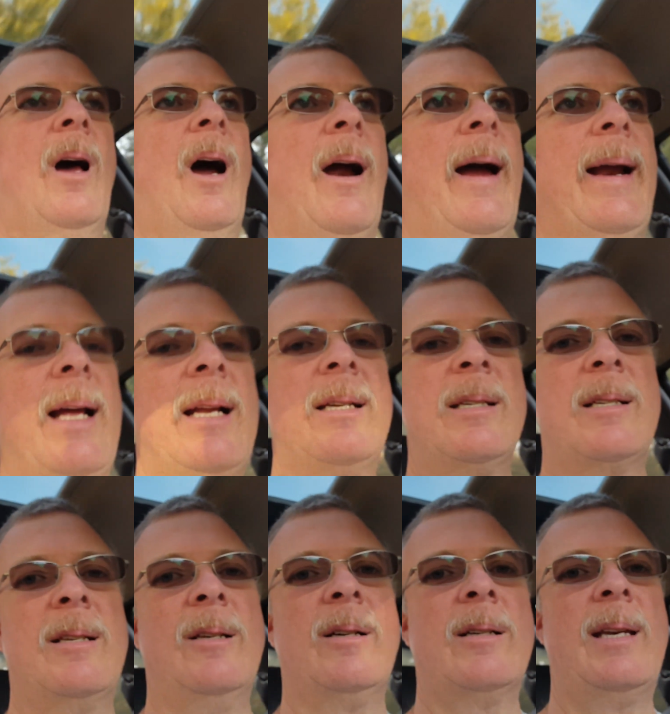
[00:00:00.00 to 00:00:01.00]
All right, I
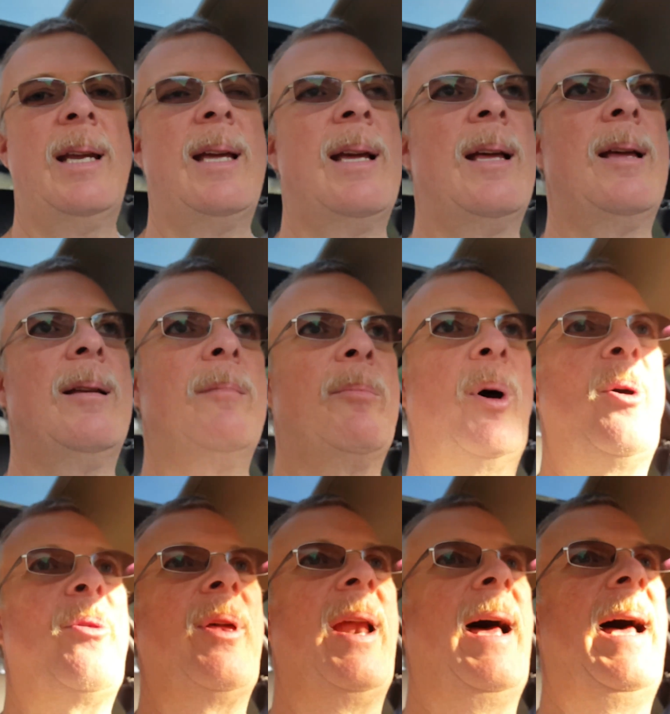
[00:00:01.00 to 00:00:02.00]
just looked in
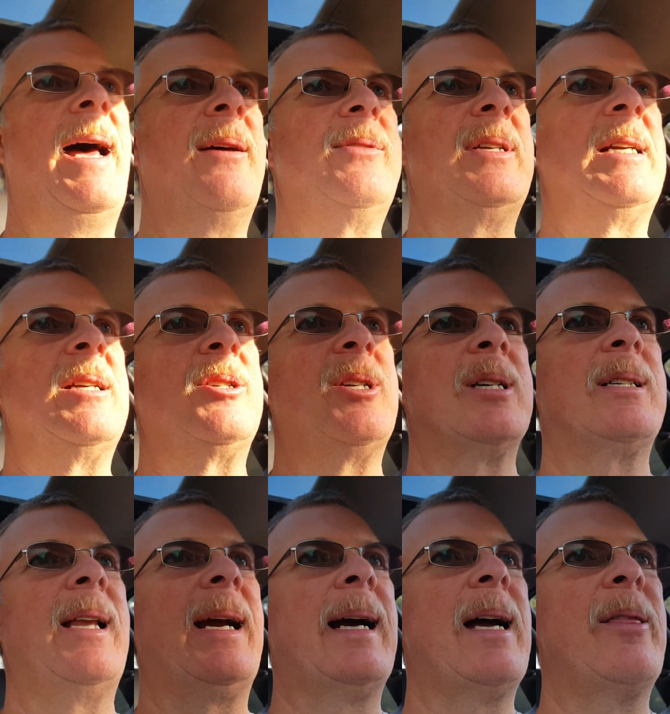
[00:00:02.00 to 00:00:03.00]
both of the hives, and it's
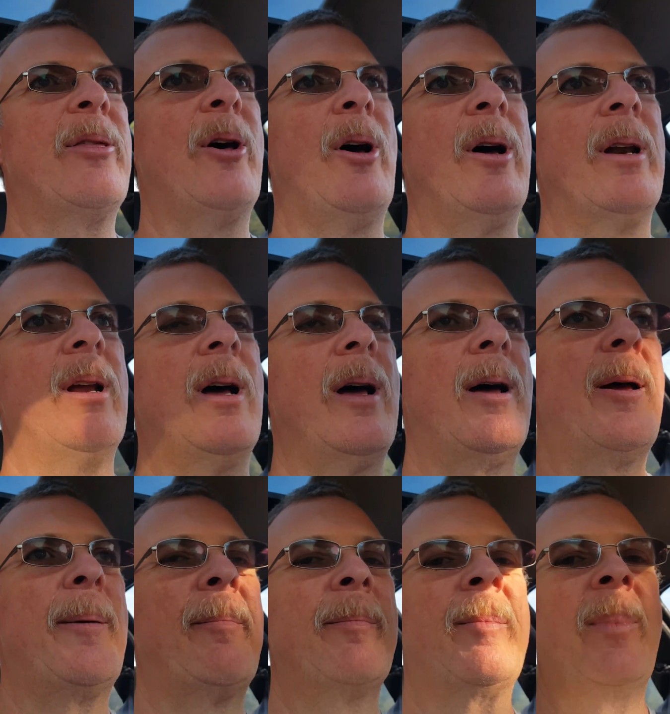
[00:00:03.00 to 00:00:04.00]
just like I thought.
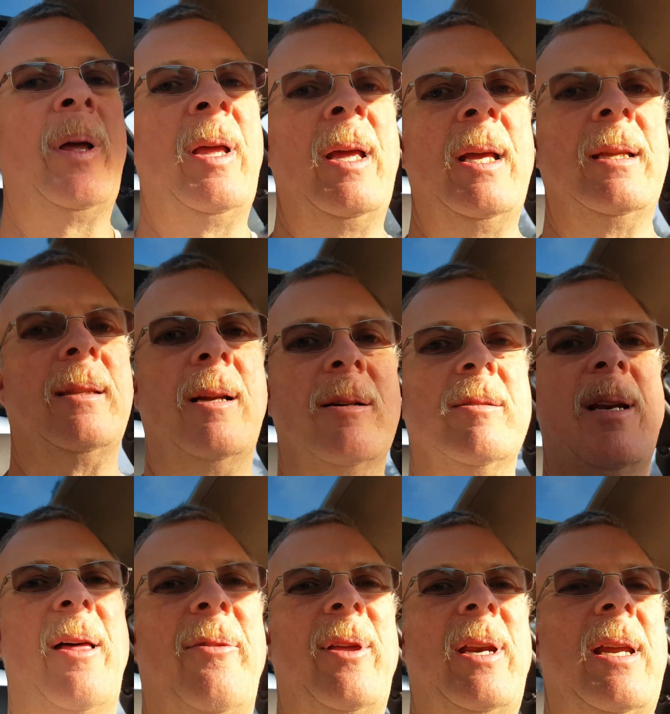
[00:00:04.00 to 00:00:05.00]
There's
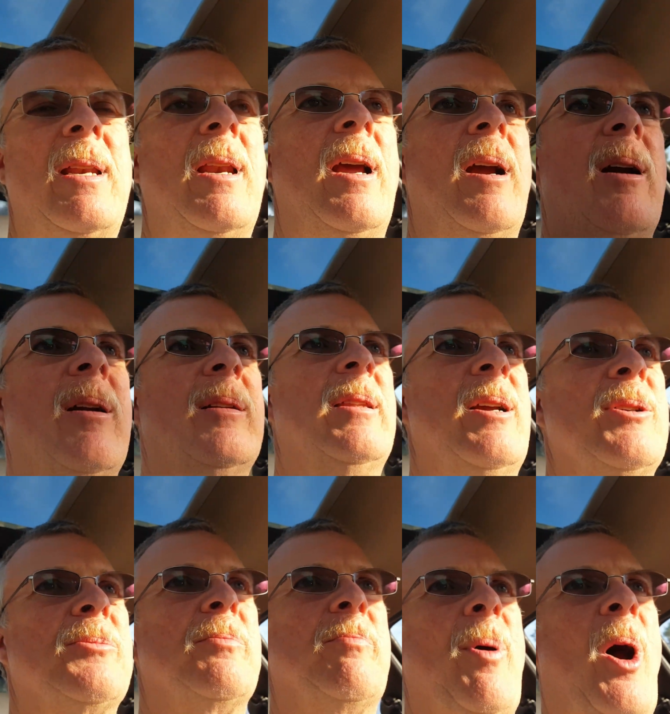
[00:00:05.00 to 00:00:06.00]
nothing in there.
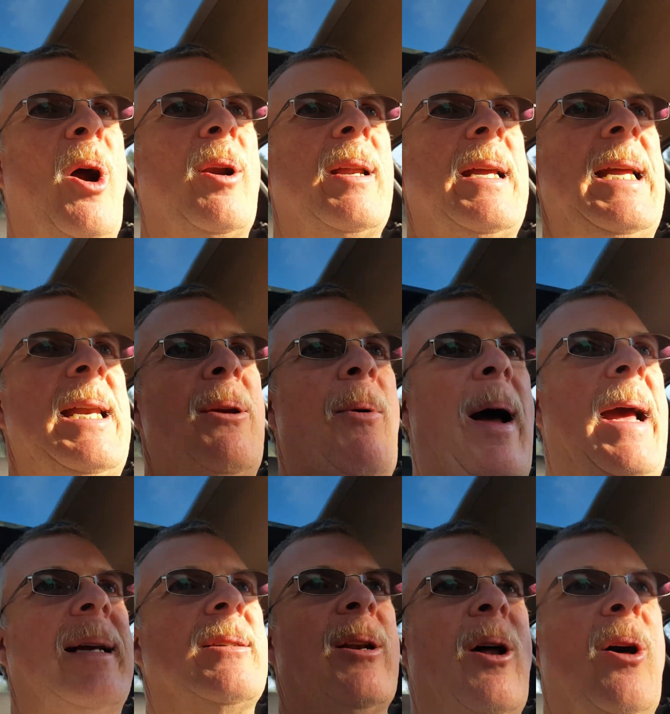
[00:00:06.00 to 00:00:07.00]
There's hardly any
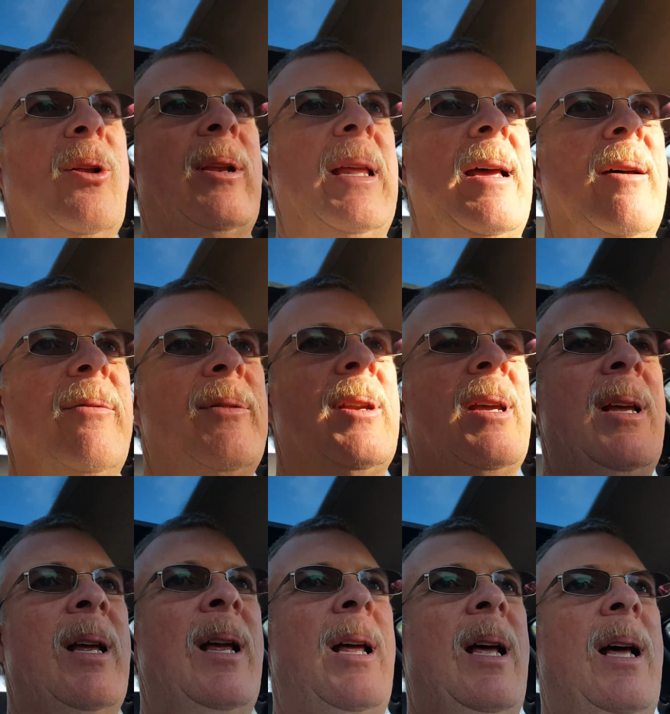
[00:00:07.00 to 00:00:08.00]
wax at all left.
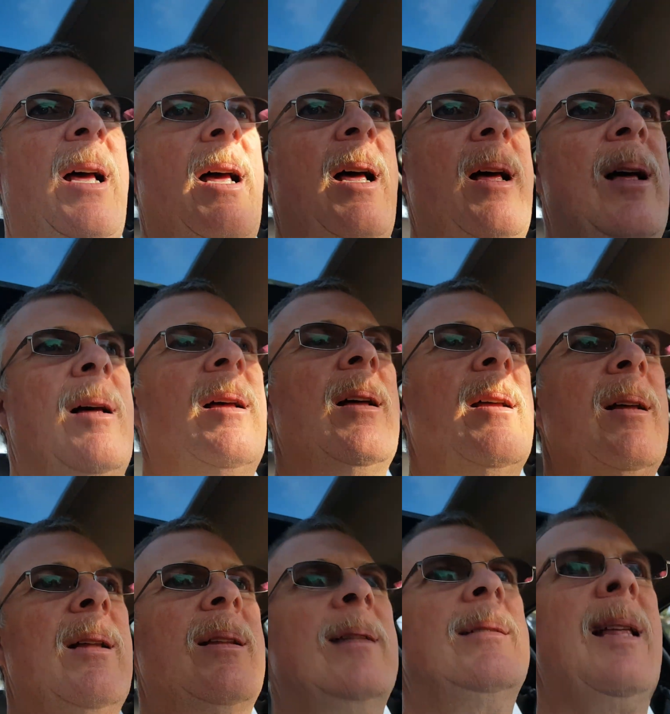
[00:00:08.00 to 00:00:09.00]

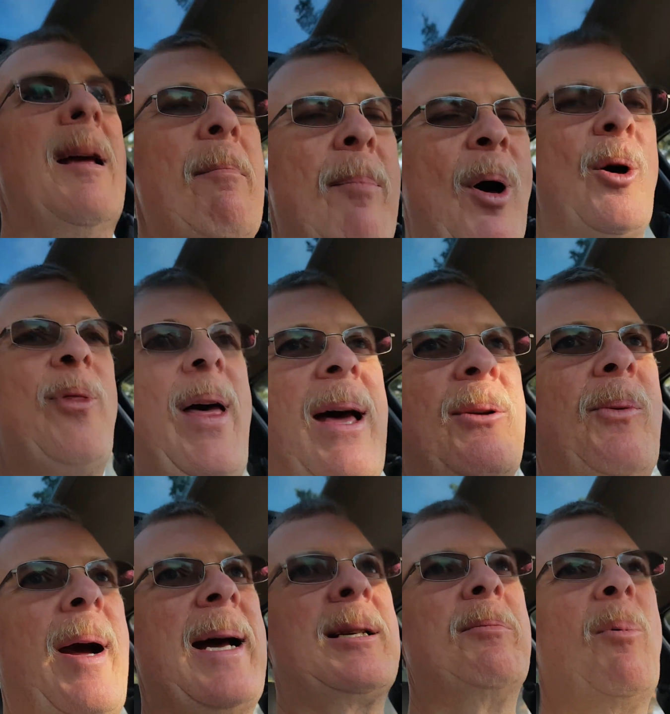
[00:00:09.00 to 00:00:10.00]
They both had
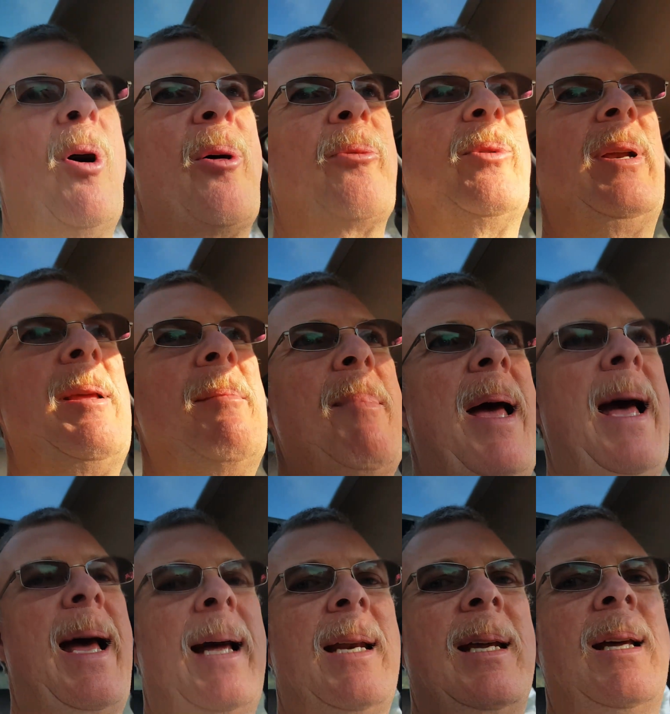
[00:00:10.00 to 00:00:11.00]
wax moth really
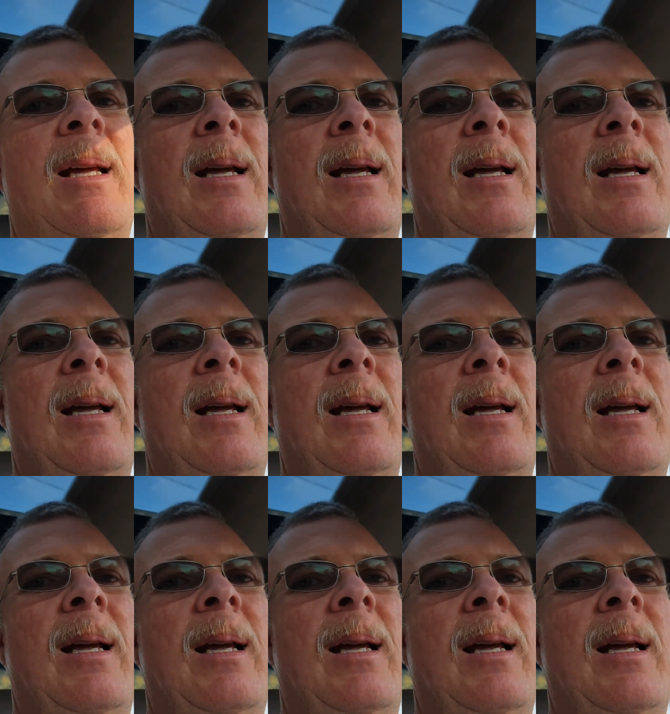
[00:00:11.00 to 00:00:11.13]
bad.